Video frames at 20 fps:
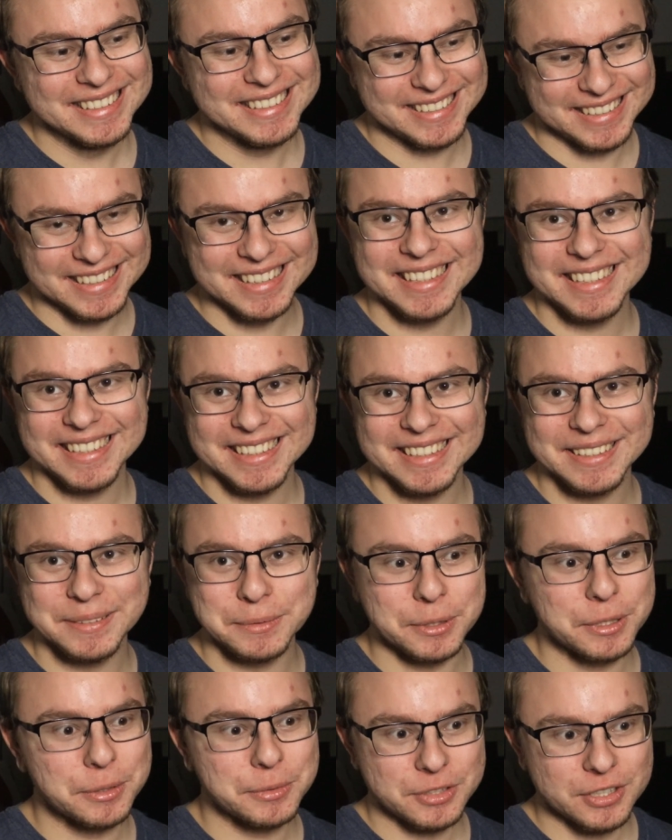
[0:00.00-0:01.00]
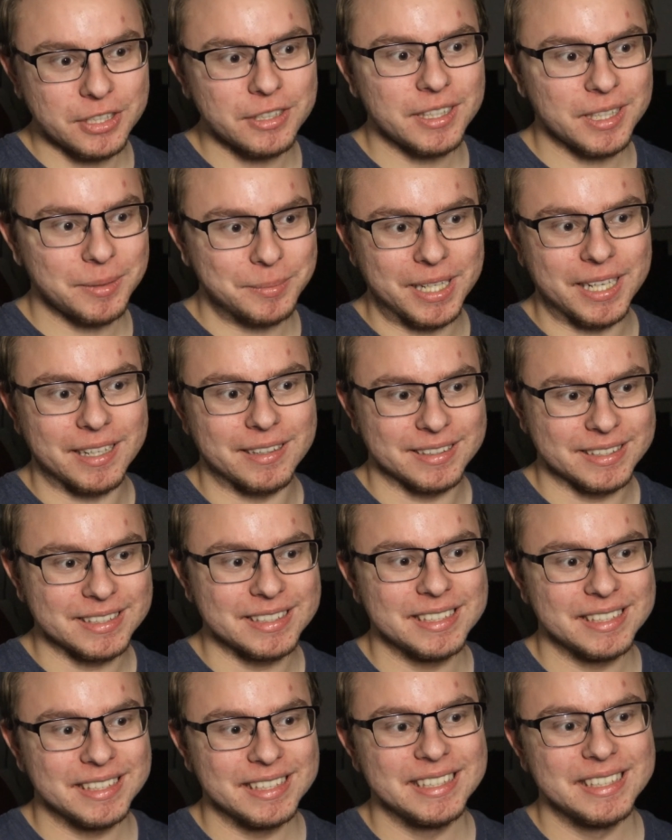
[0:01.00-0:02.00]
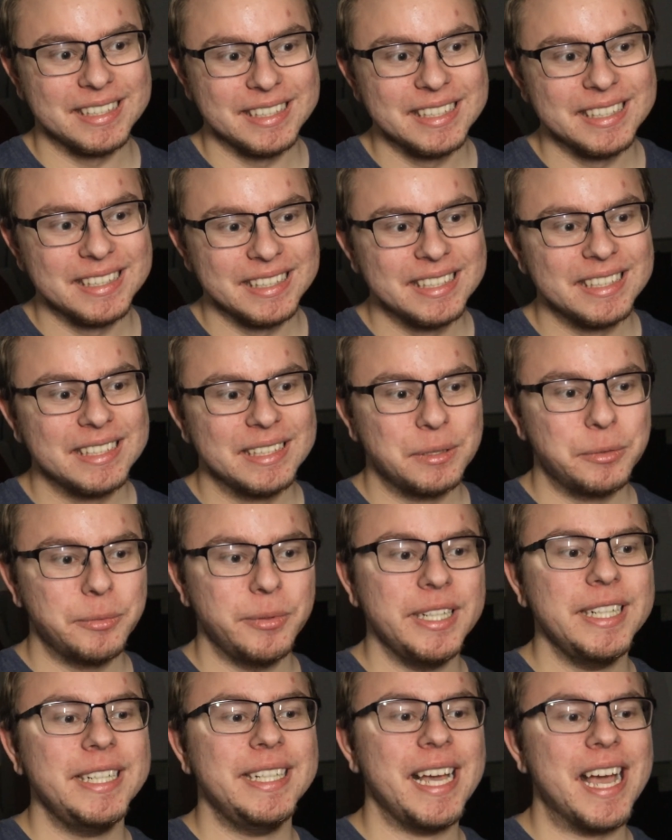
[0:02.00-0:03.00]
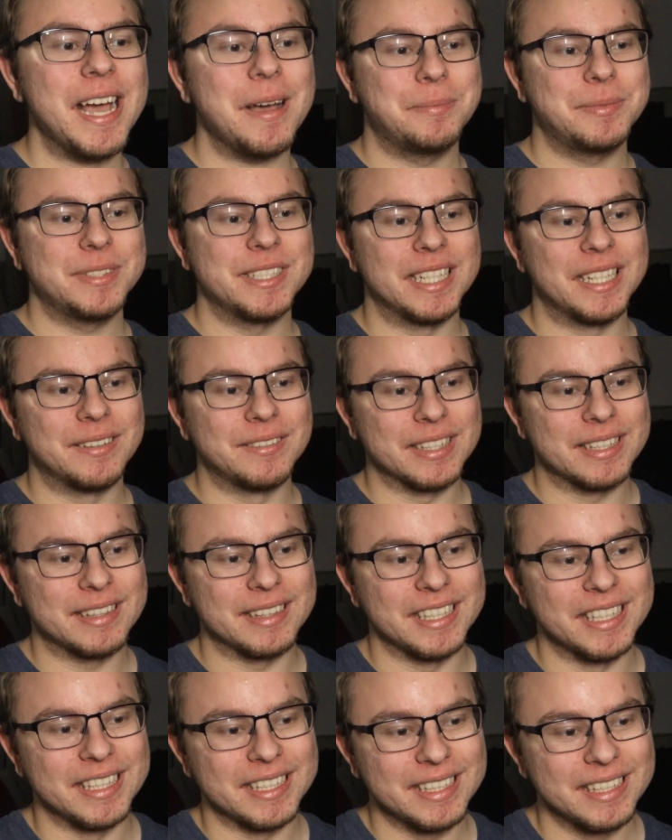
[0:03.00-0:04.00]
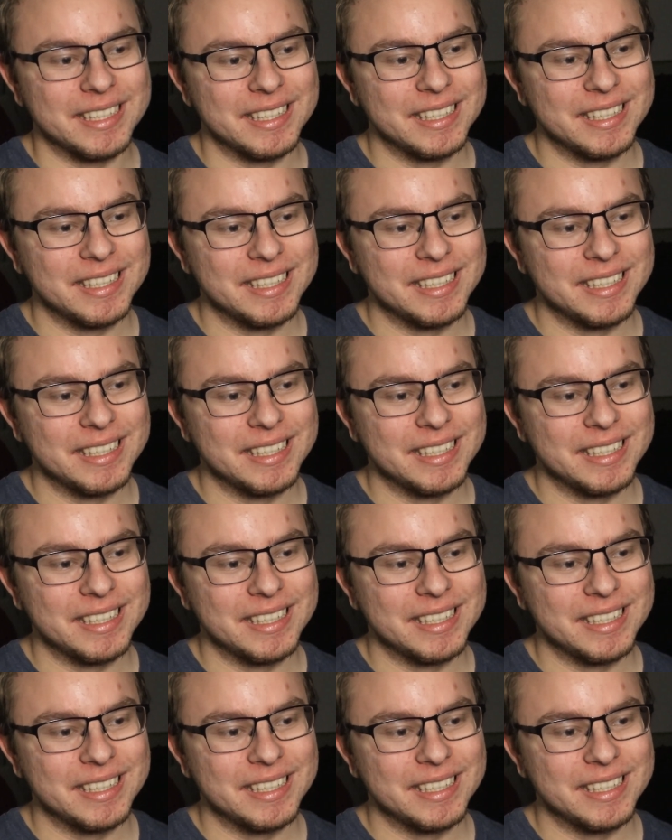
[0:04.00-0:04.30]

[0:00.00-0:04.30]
See, this is what I was talking about. Recaps and everything.